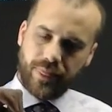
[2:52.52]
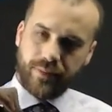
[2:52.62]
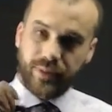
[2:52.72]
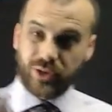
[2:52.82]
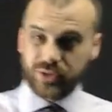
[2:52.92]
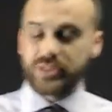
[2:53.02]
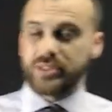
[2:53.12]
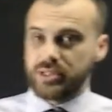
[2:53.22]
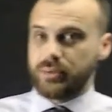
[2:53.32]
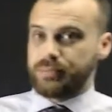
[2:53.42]
because it's
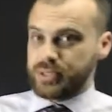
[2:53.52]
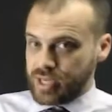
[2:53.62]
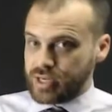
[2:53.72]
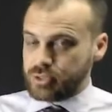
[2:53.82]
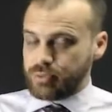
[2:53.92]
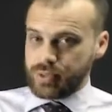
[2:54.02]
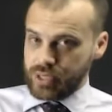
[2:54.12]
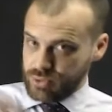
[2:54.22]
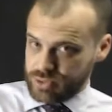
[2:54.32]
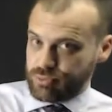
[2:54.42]
a percentage, but we need
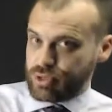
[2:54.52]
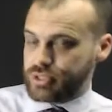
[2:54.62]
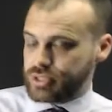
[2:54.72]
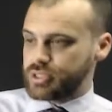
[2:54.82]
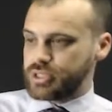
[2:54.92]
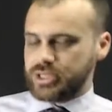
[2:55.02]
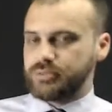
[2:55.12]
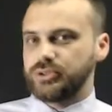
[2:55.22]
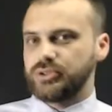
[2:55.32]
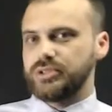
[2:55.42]
to express it as a
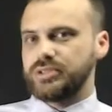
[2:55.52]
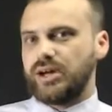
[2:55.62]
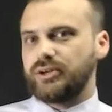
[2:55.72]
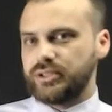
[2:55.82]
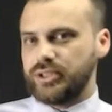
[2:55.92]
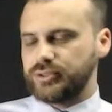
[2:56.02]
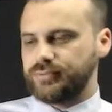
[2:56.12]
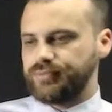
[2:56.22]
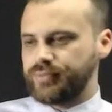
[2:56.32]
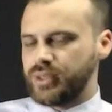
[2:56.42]
decimal to do this calculation.
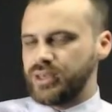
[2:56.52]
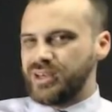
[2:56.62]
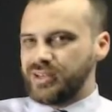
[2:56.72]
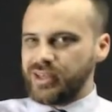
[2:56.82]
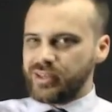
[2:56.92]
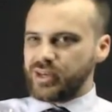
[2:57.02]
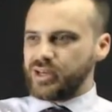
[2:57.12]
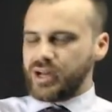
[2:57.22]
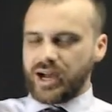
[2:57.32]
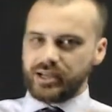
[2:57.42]
Now
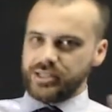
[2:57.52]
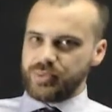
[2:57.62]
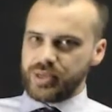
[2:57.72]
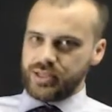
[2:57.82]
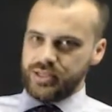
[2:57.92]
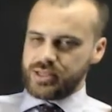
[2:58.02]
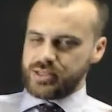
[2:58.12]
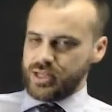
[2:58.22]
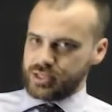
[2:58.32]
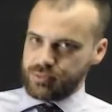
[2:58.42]
the hardest bit is this
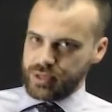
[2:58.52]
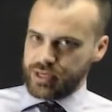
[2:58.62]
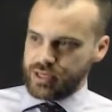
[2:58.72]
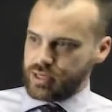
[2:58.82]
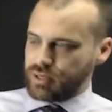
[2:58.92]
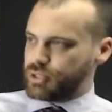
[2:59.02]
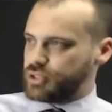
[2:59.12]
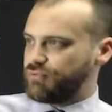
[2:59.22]
next bit here, which is